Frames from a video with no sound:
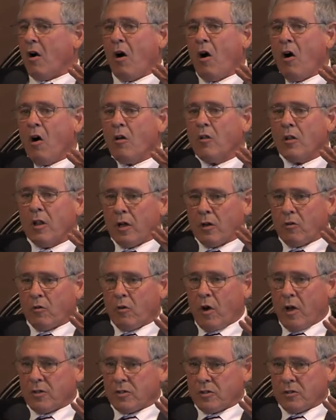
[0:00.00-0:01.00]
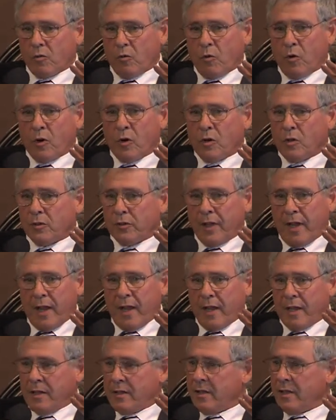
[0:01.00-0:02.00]
all across the world,
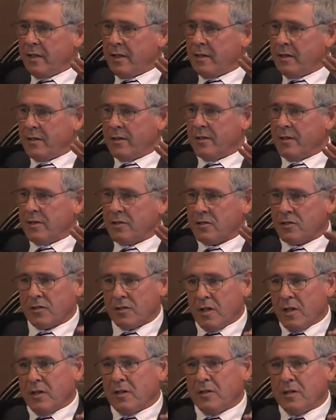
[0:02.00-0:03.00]
and this